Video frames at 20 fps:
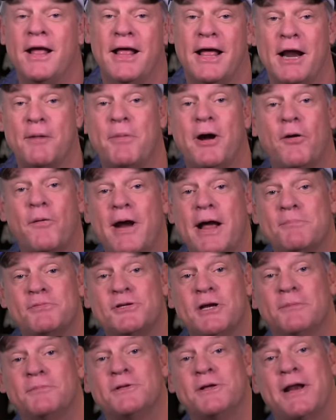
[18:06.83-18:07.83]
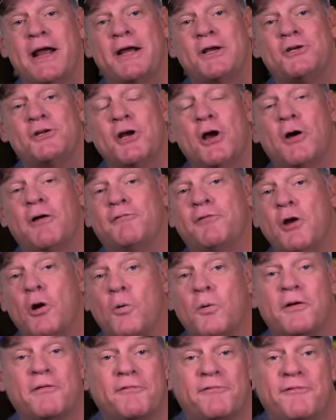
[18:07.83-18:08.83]
That about wraps up today's show. If
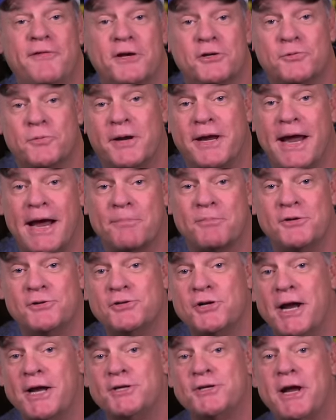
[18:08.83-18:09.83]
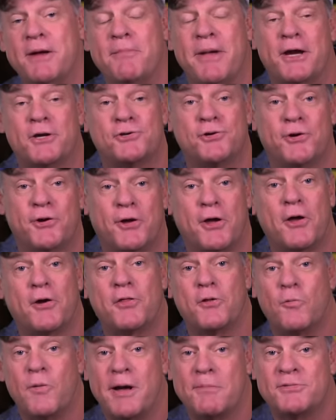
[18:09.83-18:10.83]
y'all want to fish with Captain JJ, make sure you go to
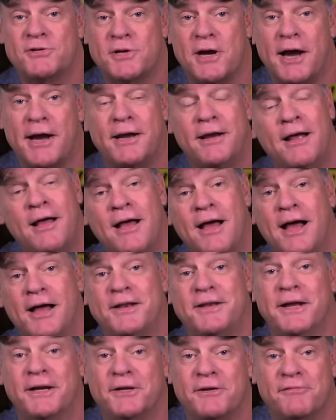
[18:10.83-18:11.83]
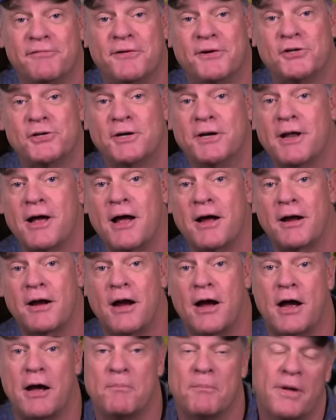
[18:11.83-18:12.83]
the website,
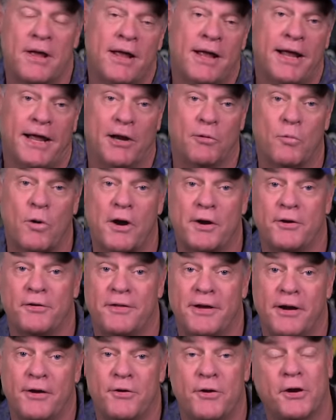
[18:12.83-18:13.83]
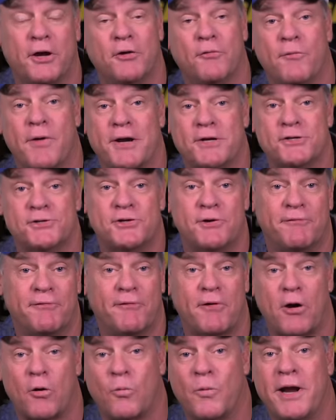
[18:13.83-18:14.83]
addictivefishing.com. And while you're there, you can register
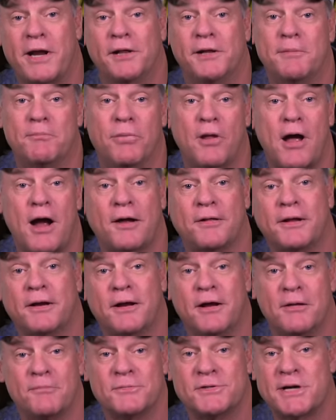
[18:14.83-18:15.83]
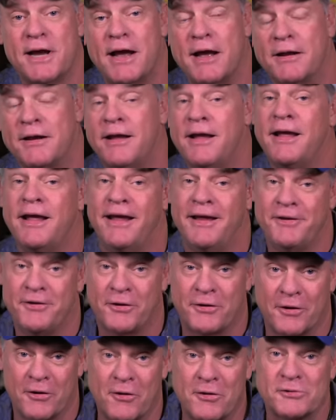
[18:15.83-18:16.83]
for our weekly blog that comes out, and
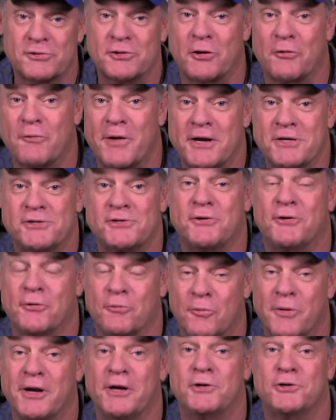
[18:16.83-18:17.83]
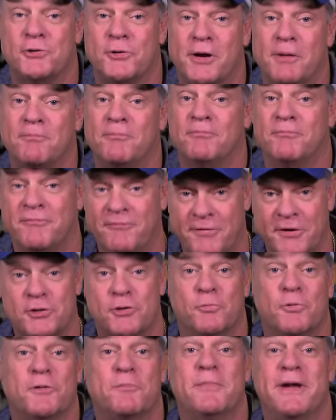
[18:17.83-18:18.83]
you can also register to win a trip
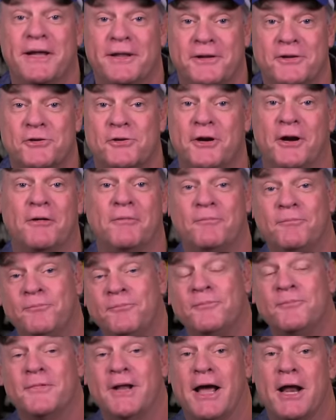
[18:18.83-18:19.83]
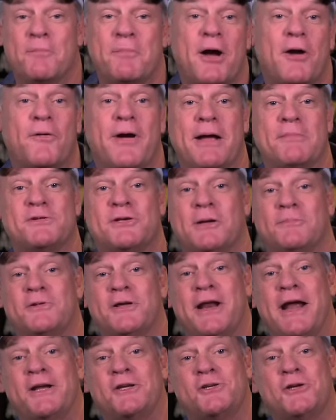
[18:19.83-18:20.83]
fishing with me this year. That about wraps up
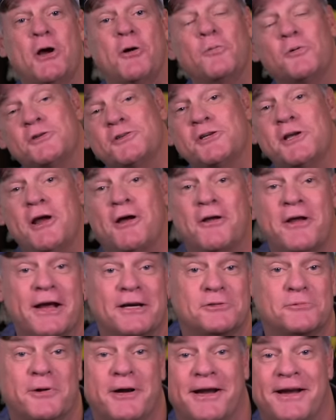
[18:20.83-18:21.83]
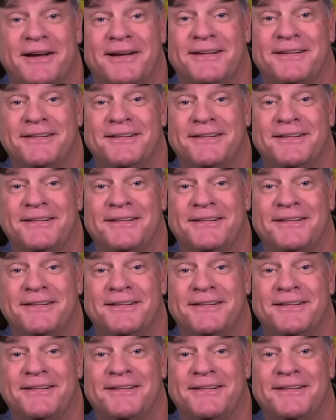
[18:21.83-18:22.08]
today's show. We'll see y'all next week.